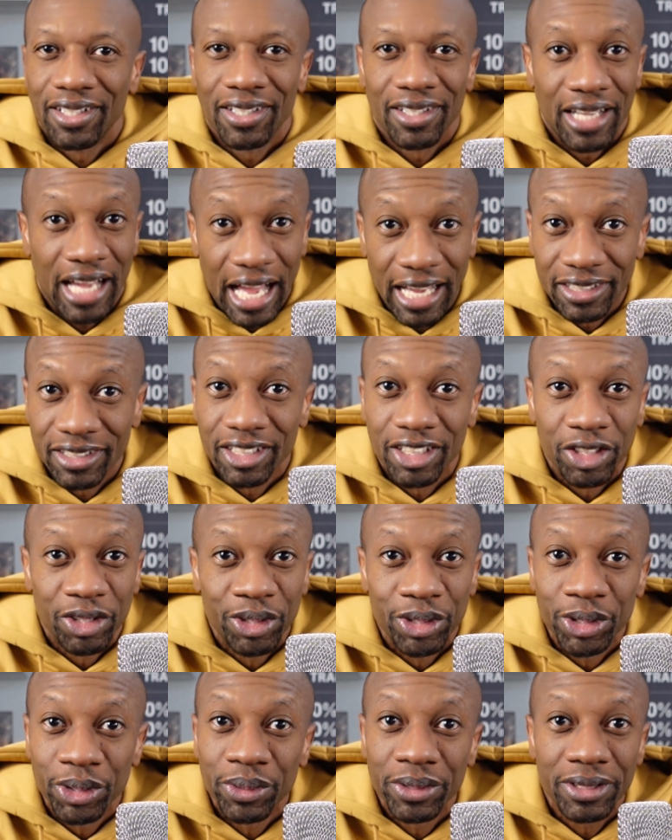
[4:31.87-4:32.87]
I still
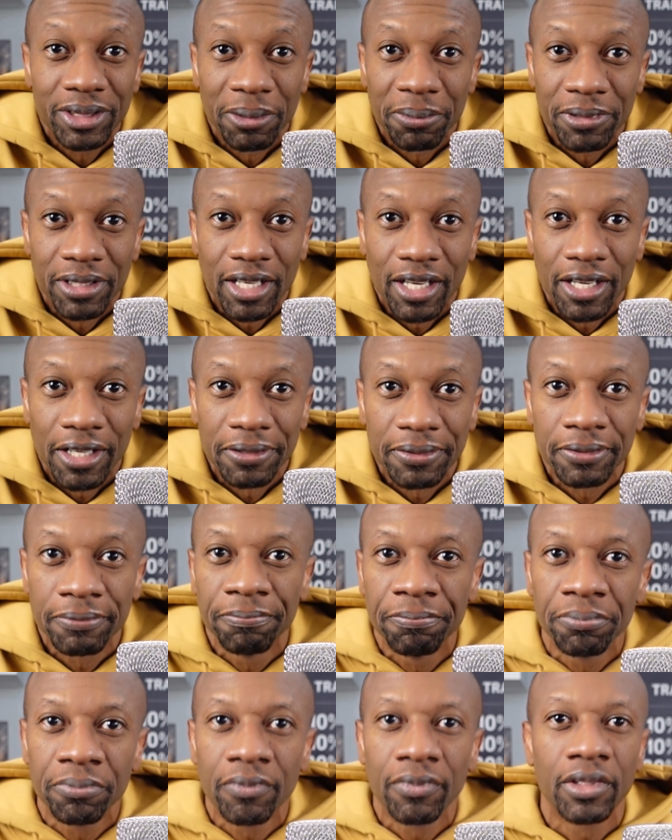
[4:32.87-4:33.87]
do it sometimes.
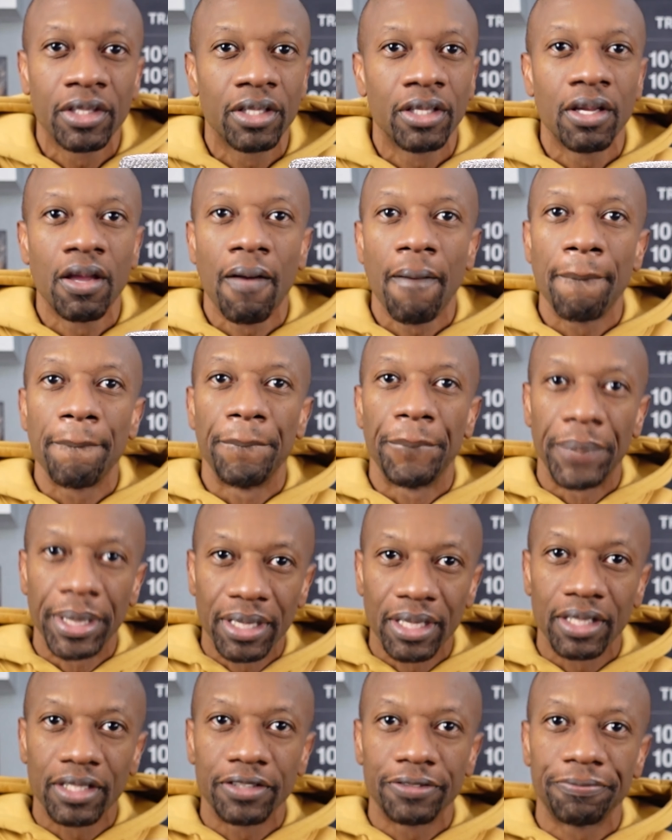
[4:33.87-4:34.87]

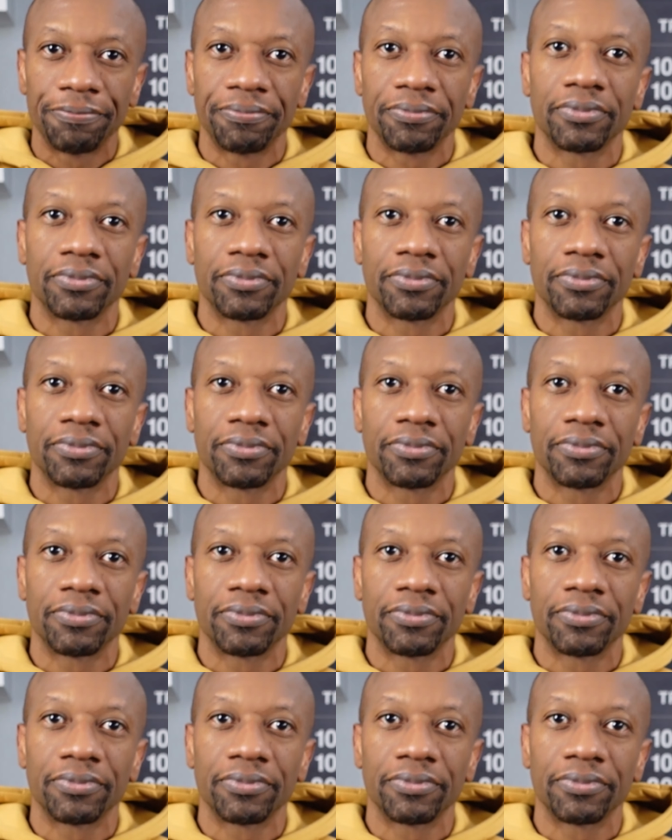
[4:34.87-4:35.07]
But